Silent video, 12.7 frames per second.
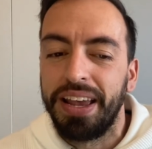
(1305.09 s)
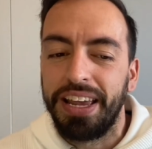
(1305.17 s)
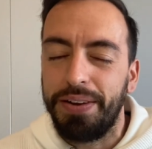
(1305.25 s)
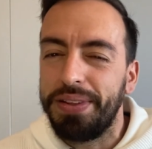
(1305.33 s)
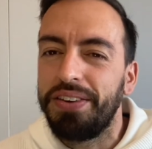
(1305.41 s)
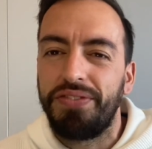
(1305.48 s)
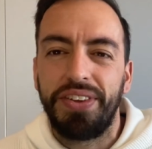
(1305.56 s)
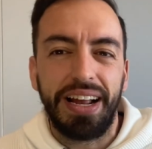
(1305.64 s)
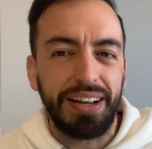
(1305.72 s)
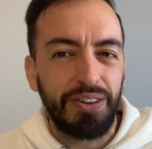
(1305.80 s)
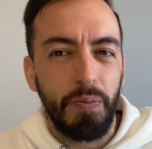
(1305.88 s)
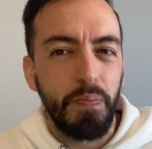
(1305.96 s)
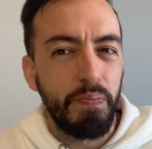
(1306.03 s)
Even if they are
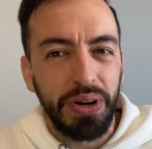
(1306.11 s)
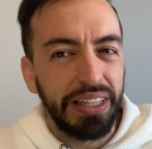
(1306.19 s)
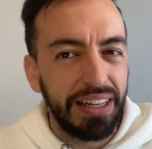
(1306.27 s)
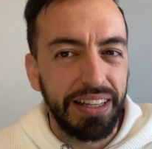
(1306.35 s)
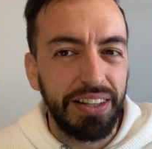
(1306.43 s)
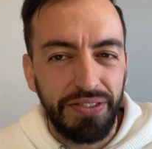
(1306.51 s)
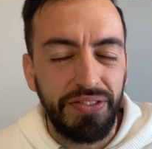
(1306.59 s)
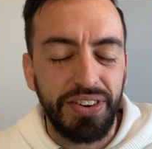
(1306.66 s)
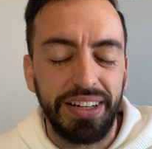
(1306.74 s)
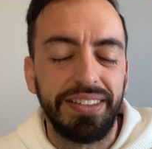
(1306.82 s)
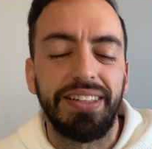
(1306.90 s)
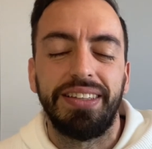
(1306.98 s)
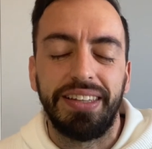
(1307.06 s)
completely
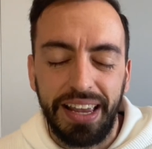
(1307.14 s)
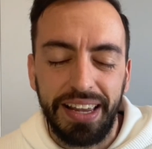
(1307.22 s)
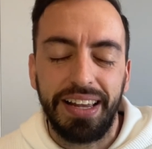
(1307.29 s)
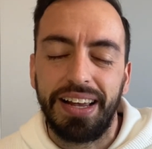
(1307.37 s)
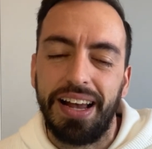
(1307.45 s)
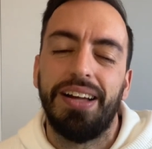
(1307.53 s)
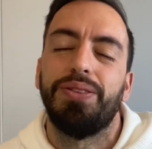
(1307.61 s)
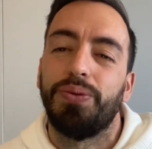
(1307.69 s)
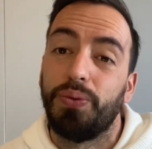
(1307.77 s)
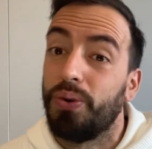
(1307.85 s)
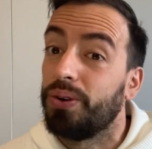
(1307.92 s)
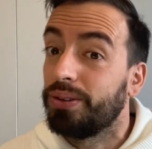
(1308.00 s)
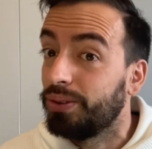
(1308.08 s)
different, they can
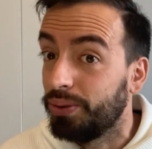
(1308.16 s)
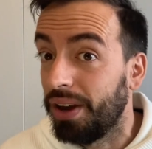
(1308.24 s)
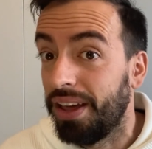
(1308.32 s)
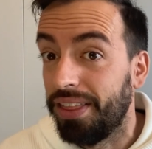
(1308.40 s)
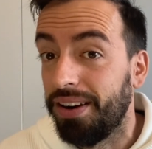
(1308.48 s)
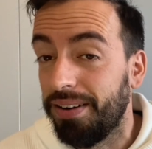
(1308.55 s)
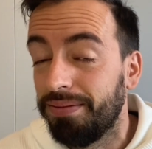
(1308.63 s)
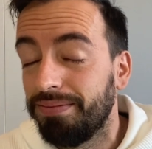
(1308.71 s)
work together.